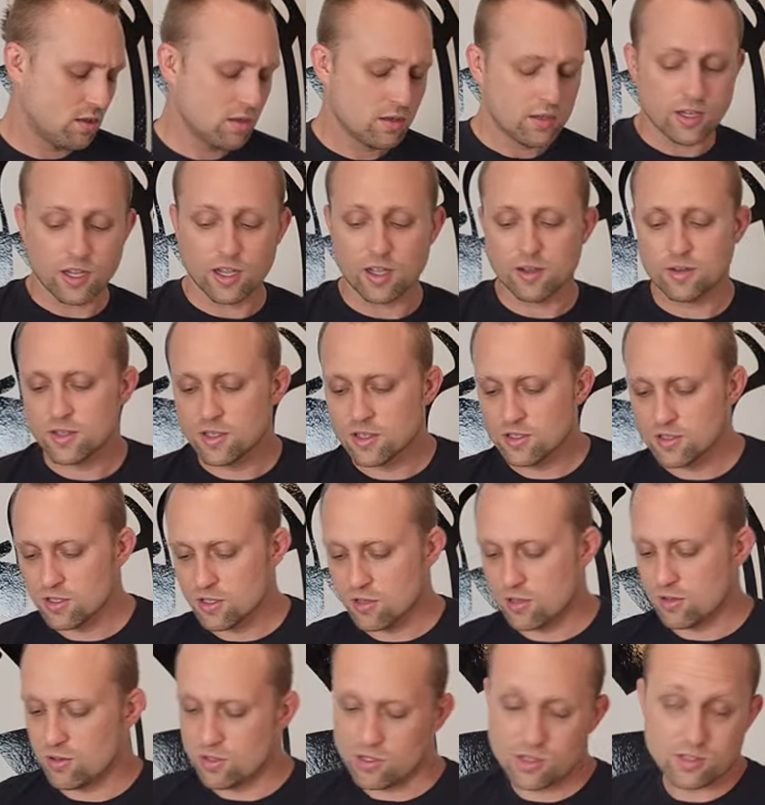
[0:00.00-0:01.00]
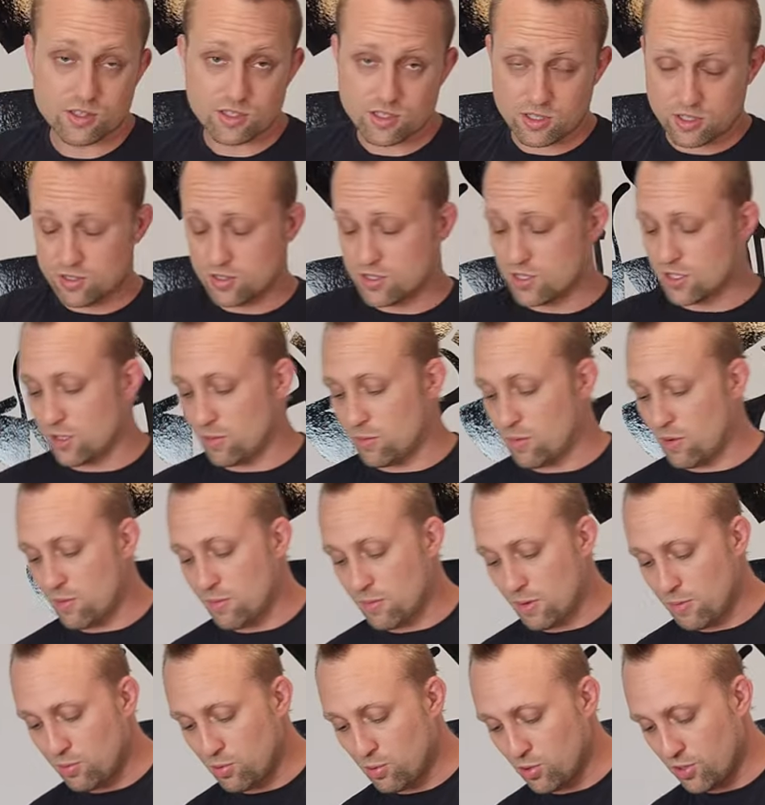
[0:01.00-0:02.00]
Yeah, so hold on. Sorry, sorry about
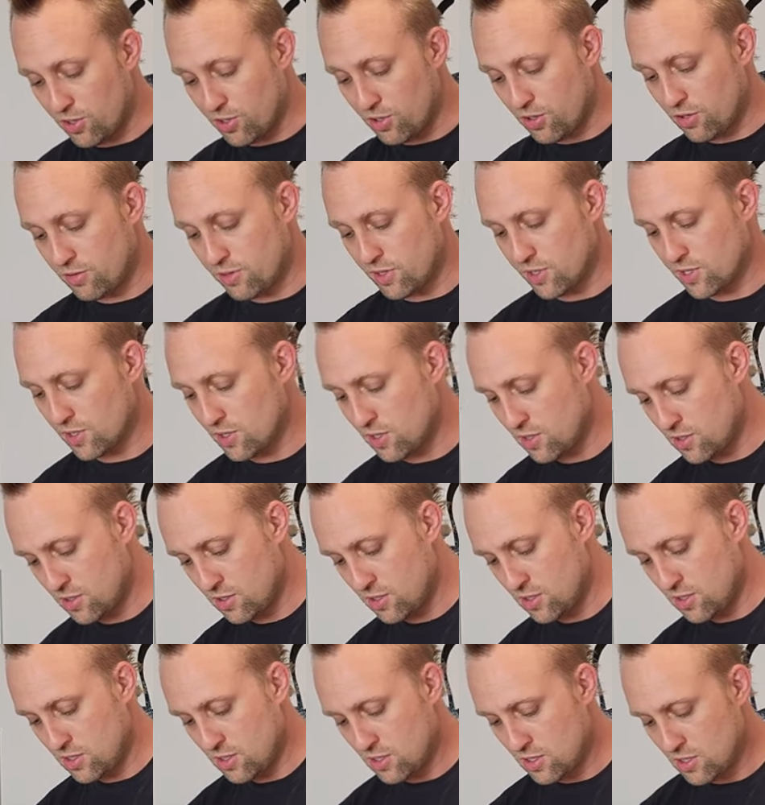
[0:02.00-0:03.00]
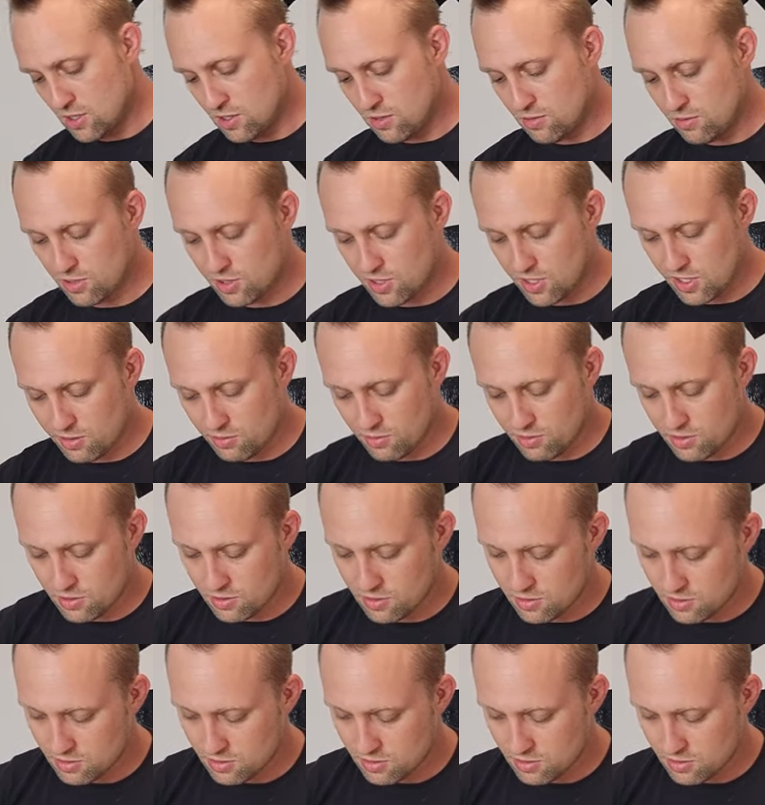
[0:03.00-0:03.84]
my poor yo-yoing there with that one.